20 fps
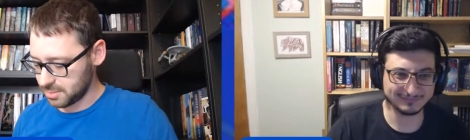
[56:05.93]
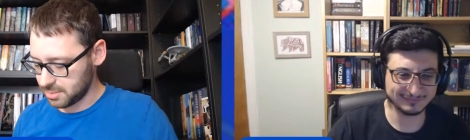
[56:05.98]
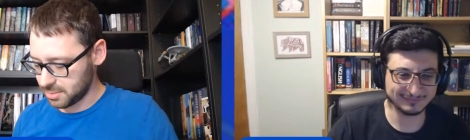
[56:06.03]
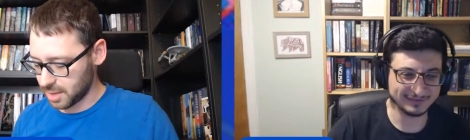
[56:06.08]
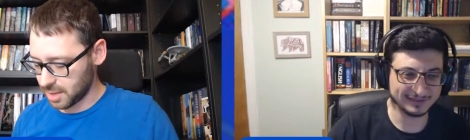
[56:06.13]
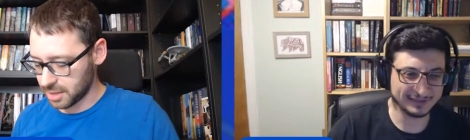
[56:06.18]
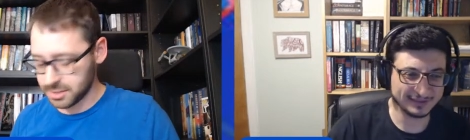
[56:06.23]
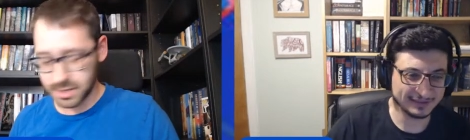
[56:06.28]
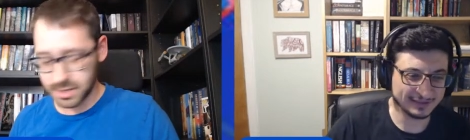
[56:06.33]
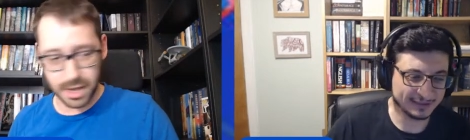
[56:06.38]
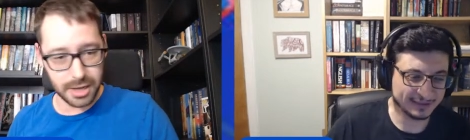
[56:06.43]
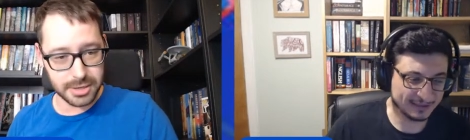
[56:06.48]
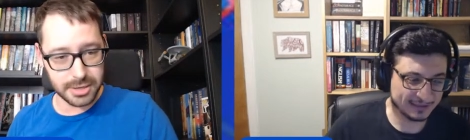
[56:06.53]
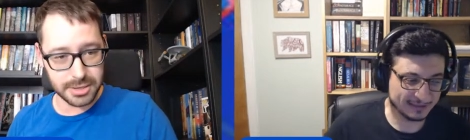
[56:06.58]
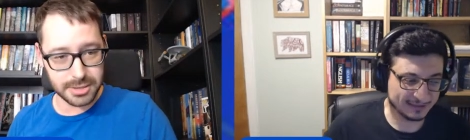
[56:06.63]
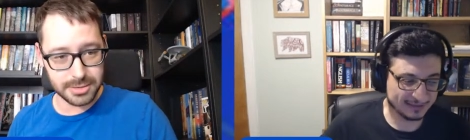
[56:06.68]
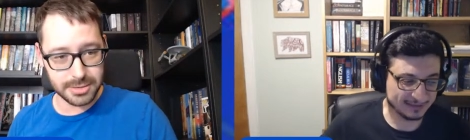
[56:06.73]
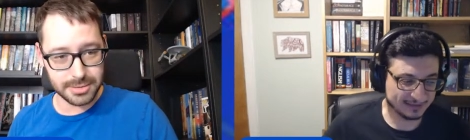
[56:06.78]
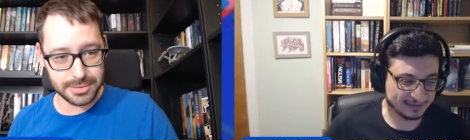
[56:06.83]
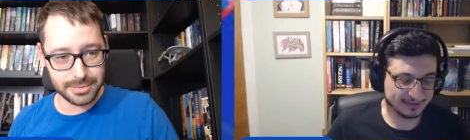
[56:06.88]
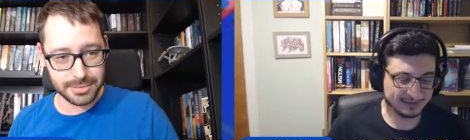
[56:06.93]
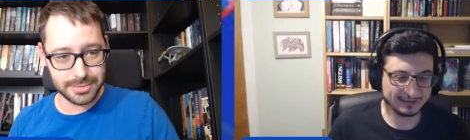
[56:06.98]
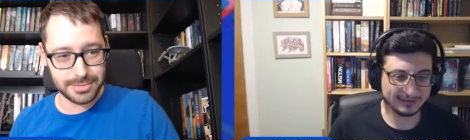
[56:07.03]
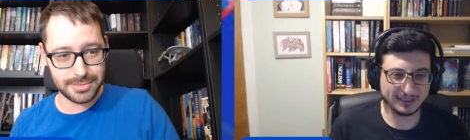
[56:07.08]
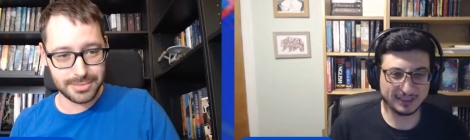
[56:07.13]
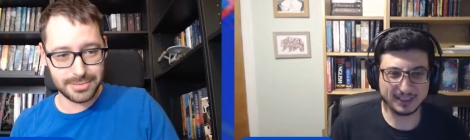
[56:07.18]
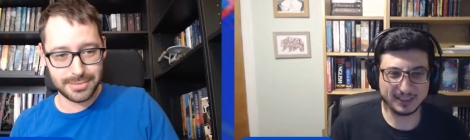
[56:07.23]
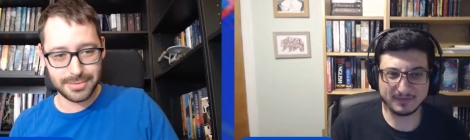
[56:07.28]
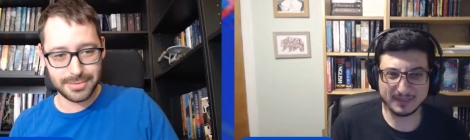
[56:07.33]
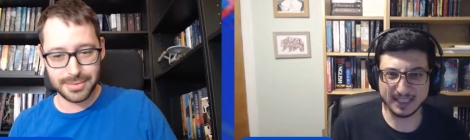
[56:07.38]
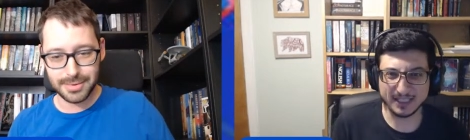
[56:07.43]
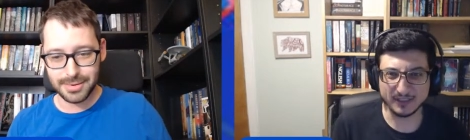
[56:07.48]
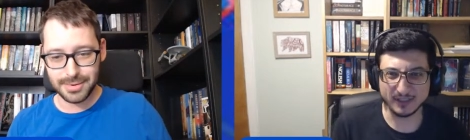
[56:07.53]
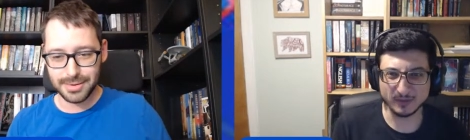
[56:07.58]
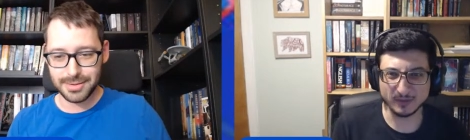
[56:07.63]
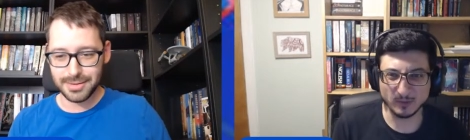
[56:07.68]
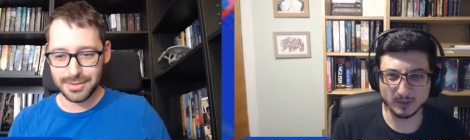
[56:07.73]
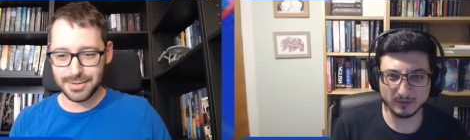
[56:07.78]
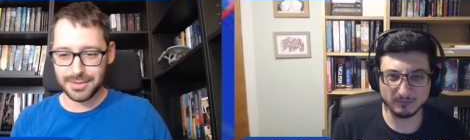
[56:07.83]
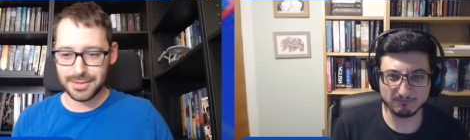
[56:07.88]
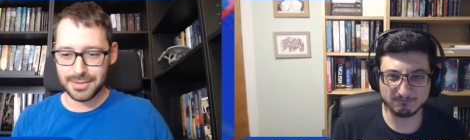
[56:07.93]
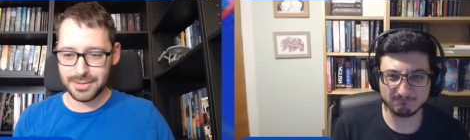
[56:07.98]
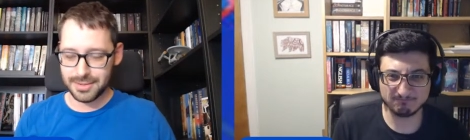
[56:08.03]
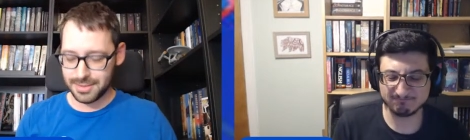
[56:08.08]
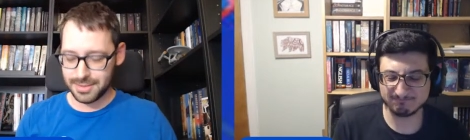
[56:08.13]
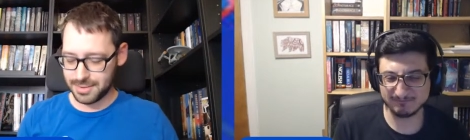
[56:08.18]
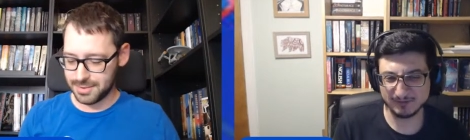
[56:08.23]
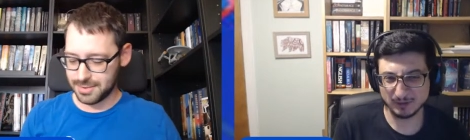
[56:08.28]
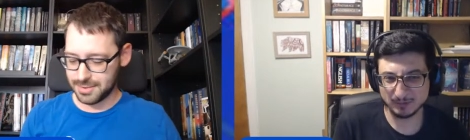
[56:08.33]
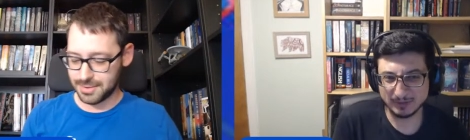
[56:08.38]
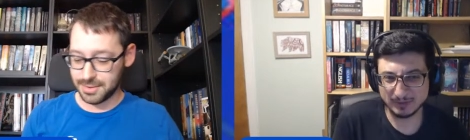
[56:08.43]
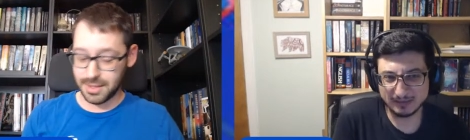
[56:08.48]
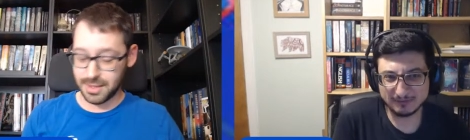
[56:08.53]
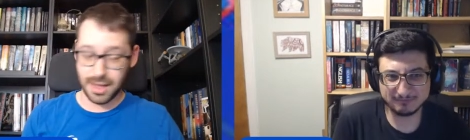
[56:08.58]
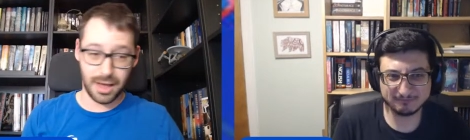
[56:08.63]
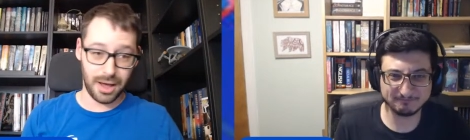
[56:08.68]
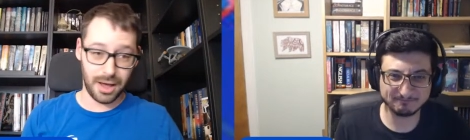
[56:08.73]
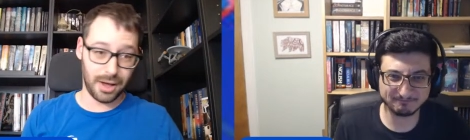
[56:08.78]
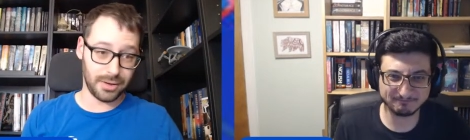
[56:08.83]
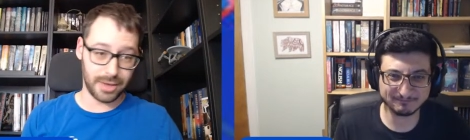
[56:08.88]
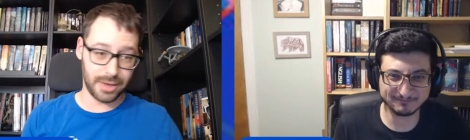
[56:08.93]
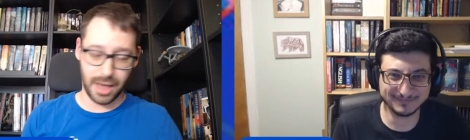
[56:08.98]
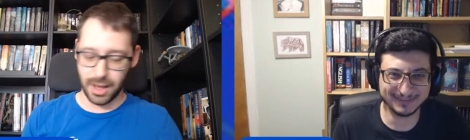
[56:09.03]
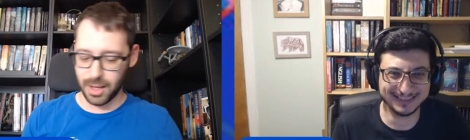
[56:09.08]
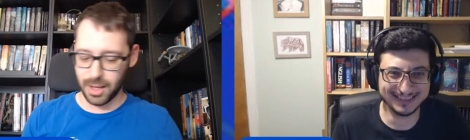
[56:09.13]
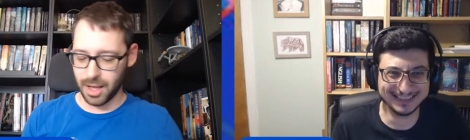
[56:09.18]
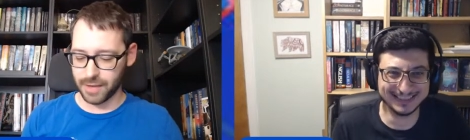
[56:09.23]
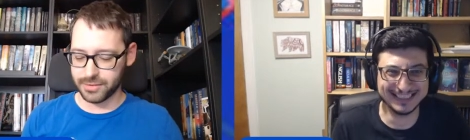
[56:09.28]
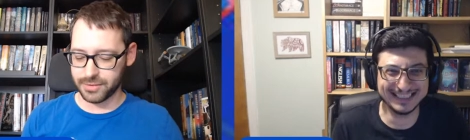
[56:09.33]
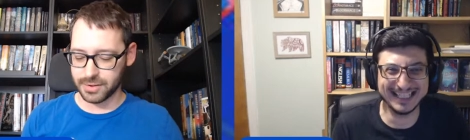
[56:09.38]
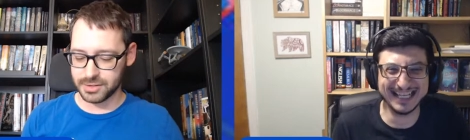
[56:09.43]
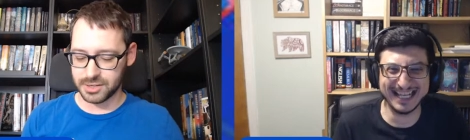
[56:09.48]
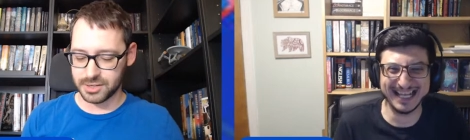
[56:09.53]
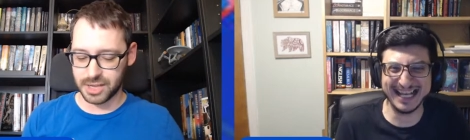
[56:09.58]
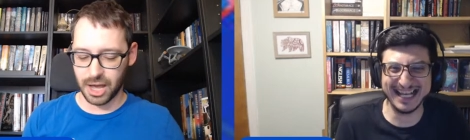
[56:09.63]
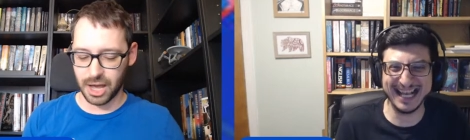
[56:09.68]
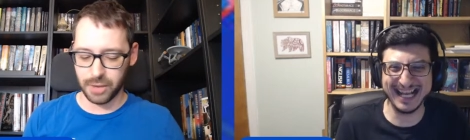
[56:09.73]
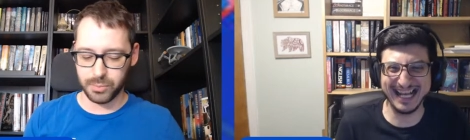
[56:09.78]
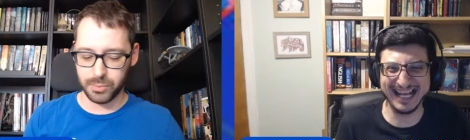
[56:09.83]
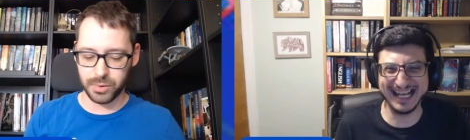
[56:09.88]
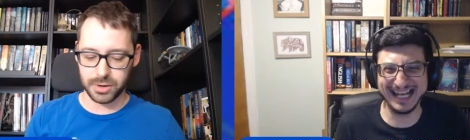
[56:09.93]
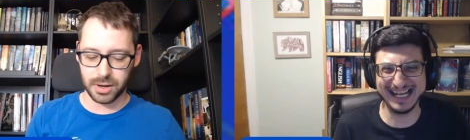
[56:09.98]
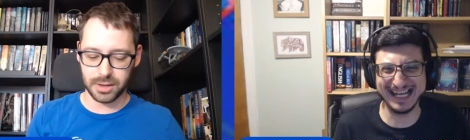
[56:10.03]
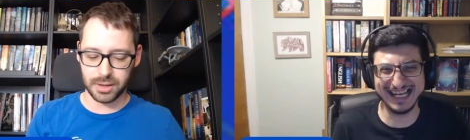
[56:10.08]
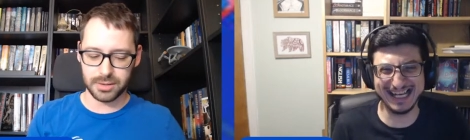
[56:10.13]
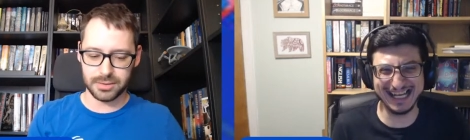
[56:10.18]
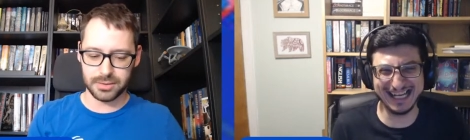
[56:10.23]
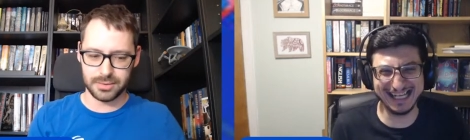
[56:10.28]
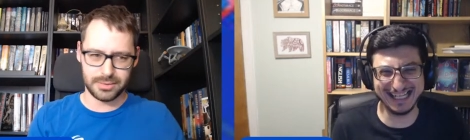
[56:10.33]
Speaker 1: That sucks.
Speaker 2: Just have to get another one. Oh well.
Speaker 1: Oh yeah, I'll have to scout them.